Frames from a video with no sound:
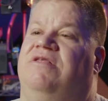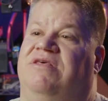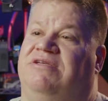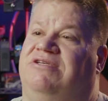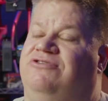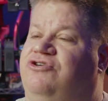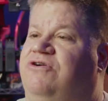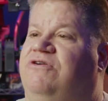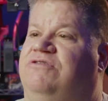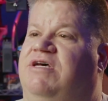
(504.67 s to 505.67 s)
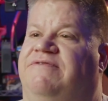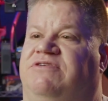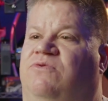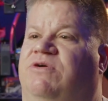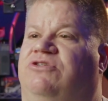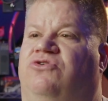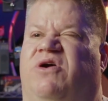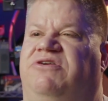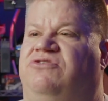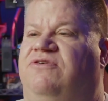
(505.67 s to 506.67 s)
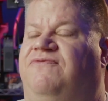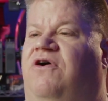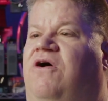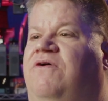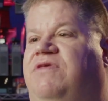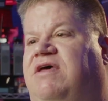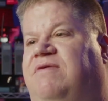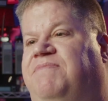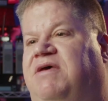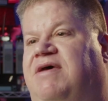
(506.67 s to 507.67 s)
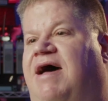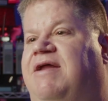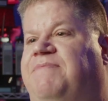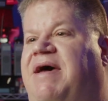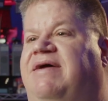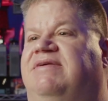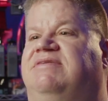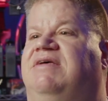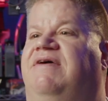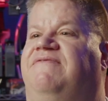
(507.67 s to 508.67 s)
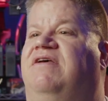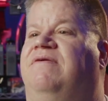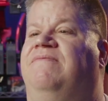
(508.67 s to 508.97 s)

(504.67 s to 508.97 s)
This ensures that if someone strays too far, they can be guided back to safety.